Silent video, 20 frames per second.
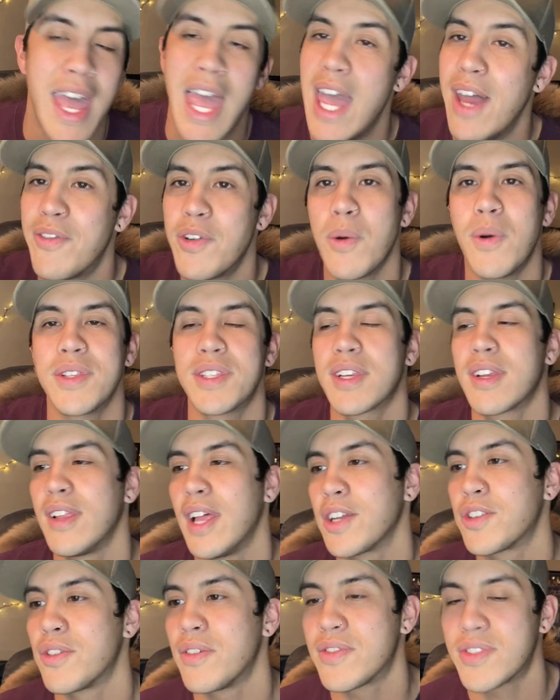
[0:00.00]
Everyone's a
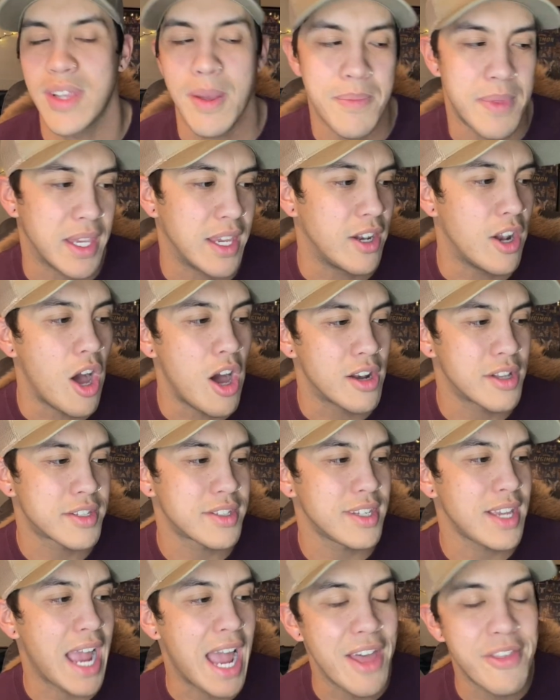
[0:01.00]
collector of something, and
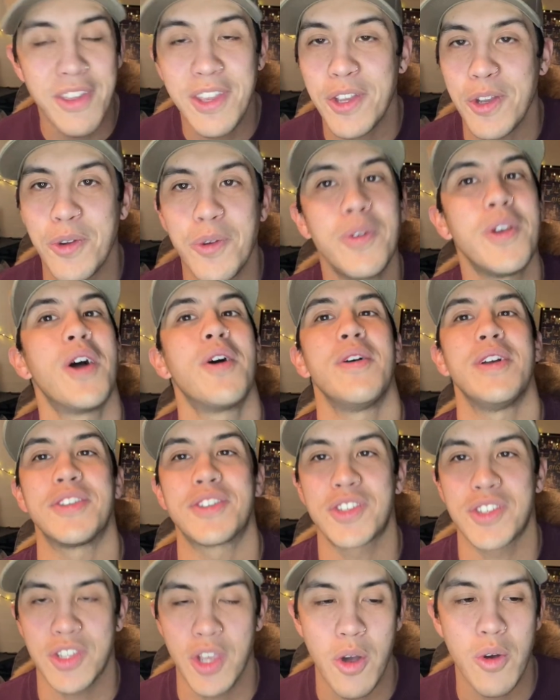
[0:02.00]
honestly, I think Uno is
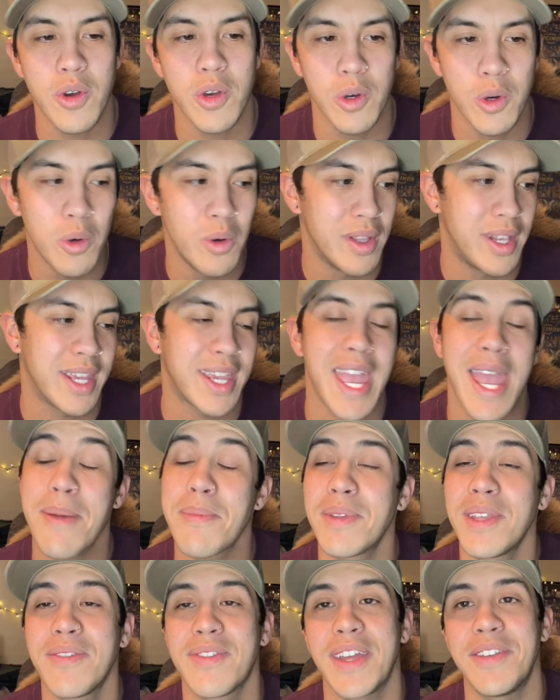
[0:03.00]
so cool, and I can't
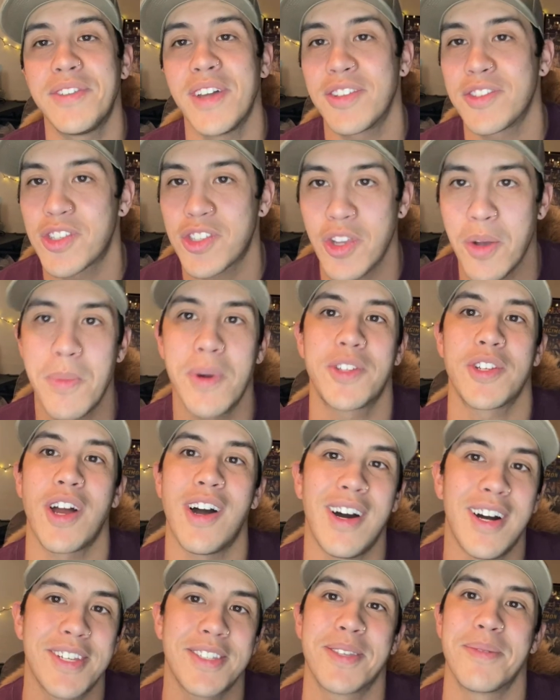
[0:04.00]
believe they've done so much
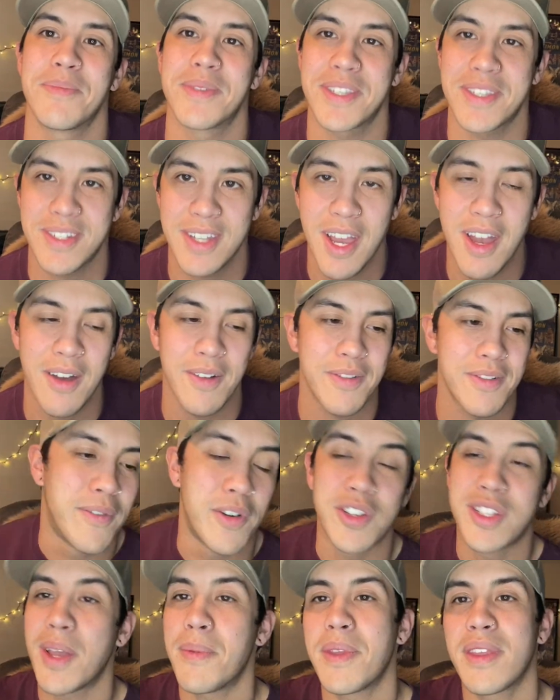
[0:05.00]
awesome stuff.
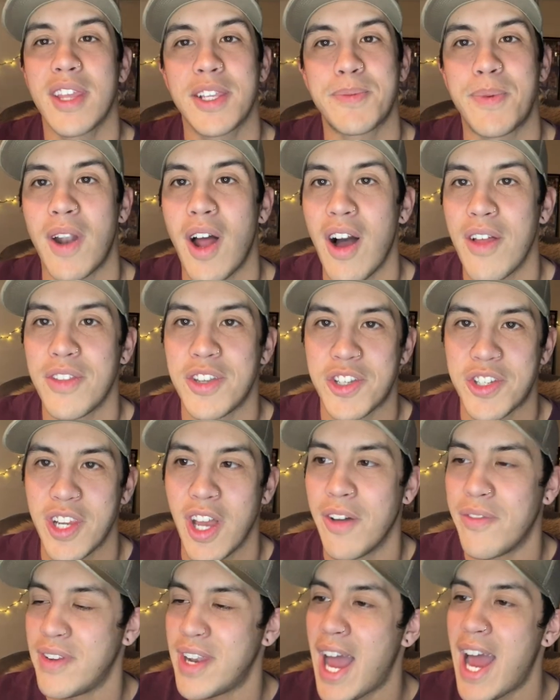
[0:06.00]
For something that's been on the
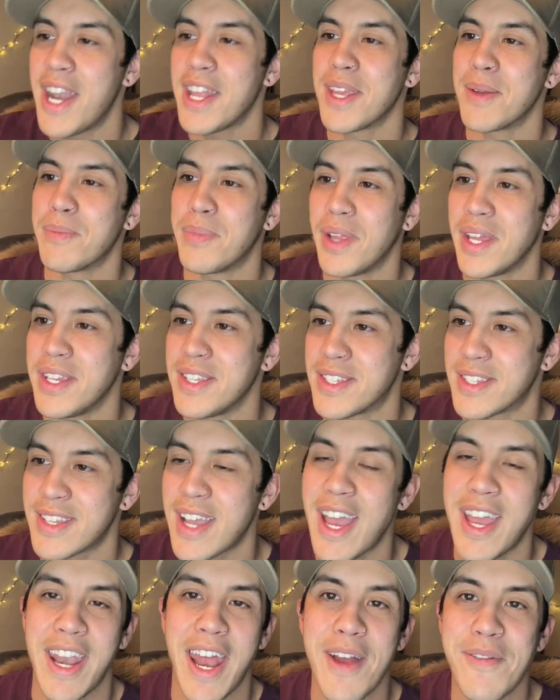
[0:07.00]
shelf and hiding in plain
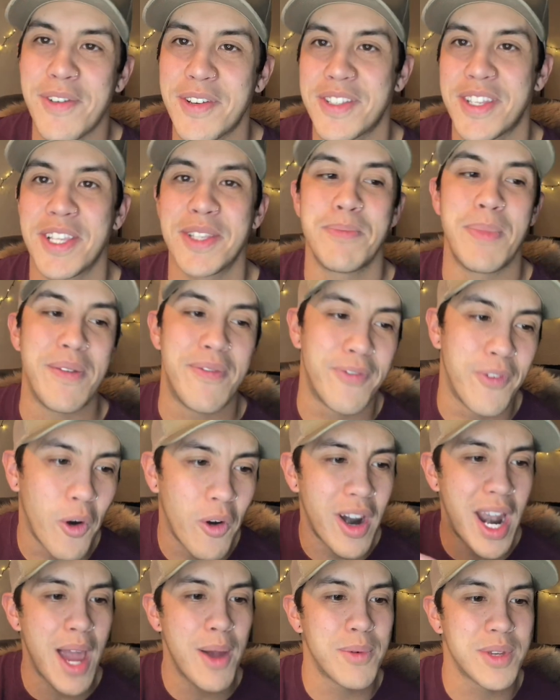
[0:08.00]
sight ever since
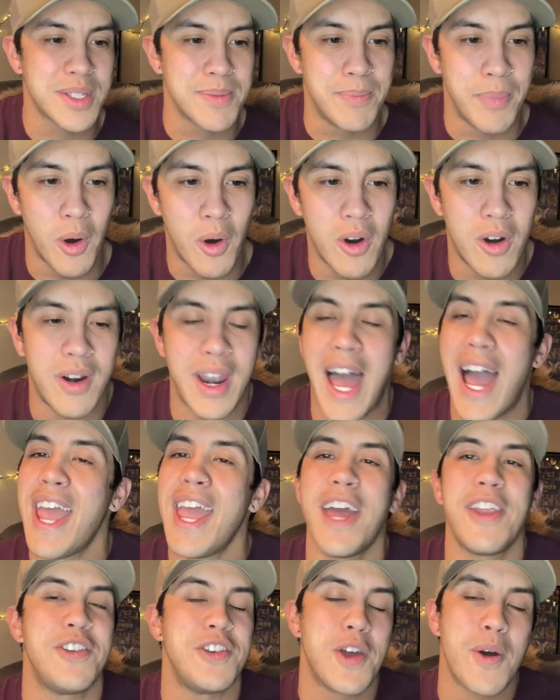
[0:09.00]
before I was born, I
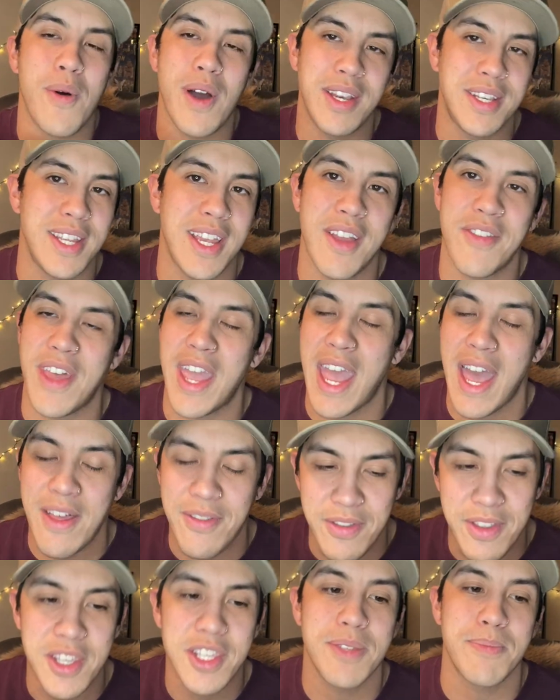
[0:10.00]
had no idea they
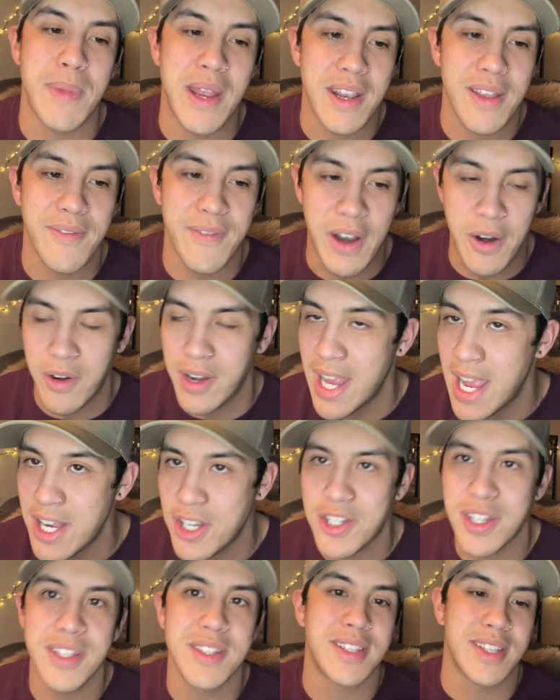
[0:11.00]
had this many
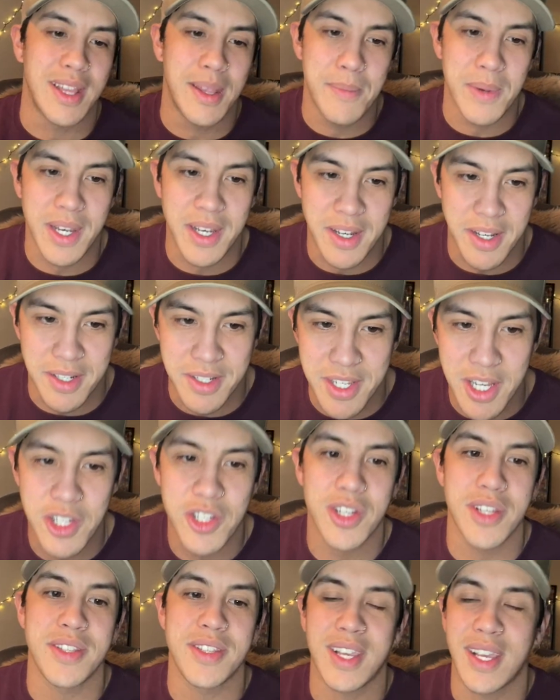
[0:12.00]
variations, limited
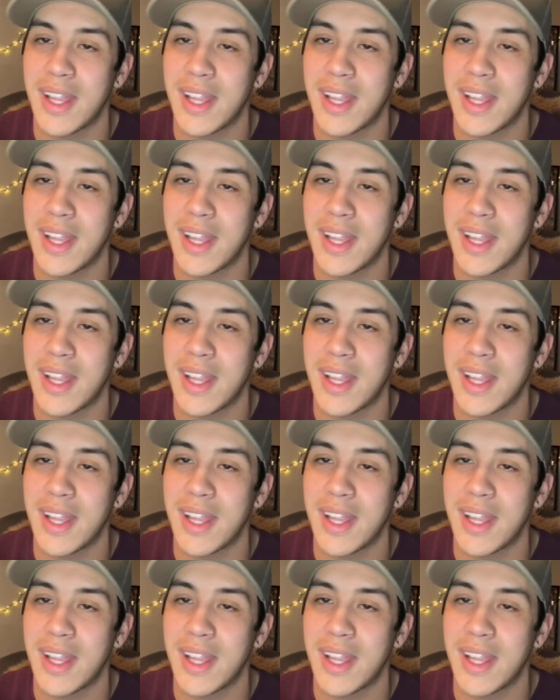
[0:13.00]
editions,